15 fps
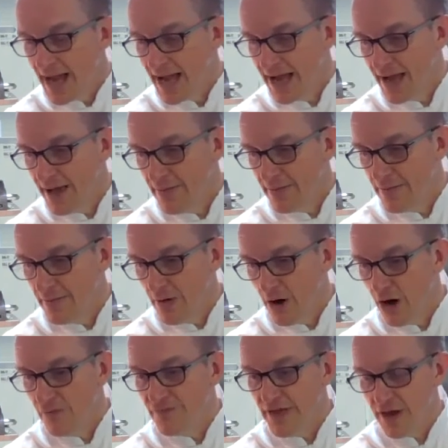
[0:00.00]

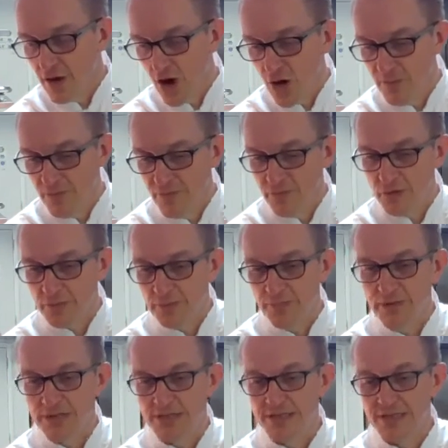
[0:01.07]
of their carbon
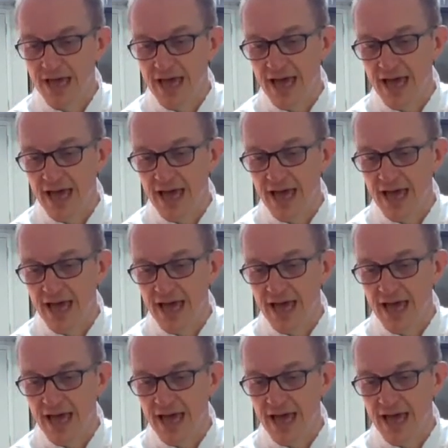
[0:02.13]
footprint